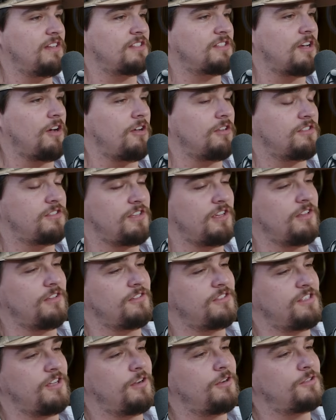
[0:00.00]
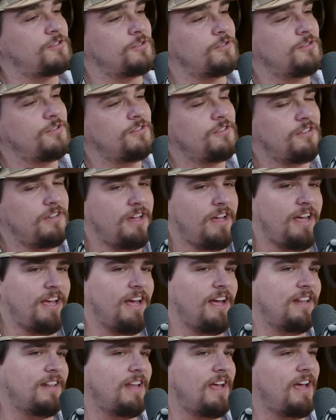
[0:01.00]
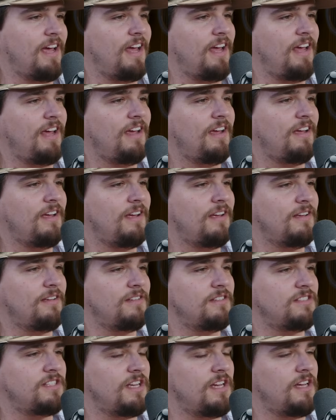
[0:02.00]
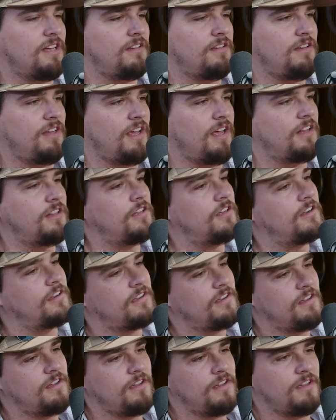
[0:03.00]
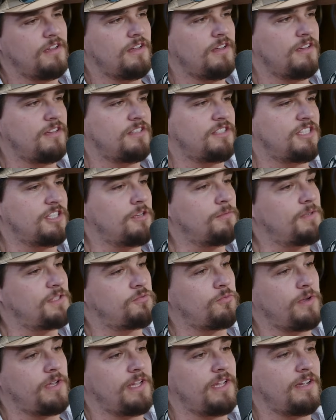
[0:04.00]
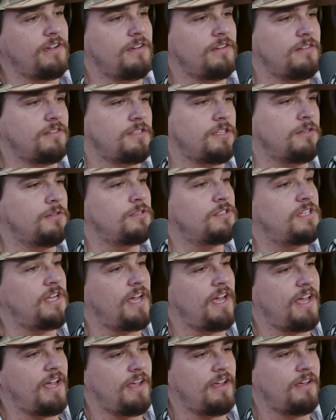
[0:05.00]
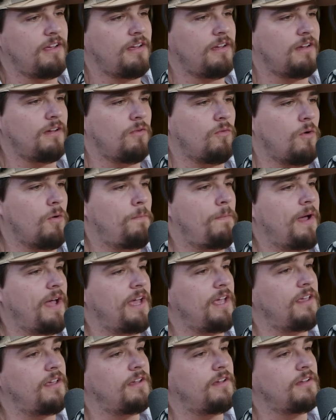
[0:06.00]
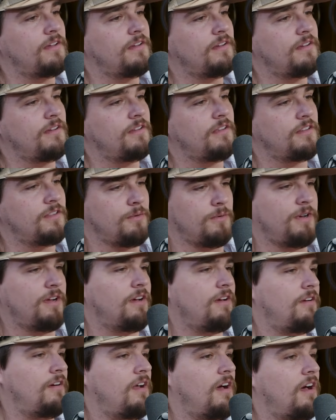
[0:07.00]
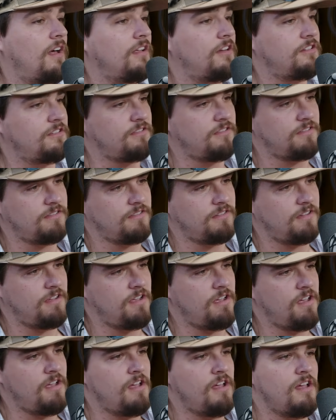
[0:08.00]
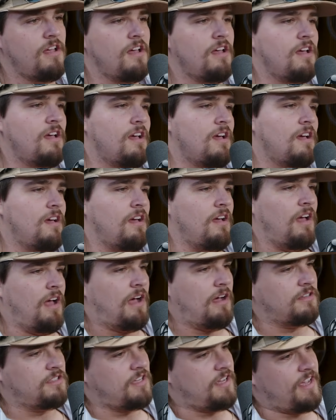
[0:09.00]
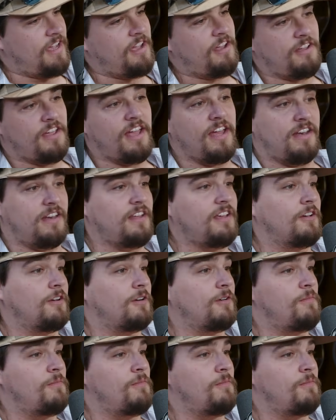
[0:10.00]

It's called Southern Social. And they said, yeah, look, syllabus week, Tuesday, we'll pay you $300. I was like, hell yeah, deal.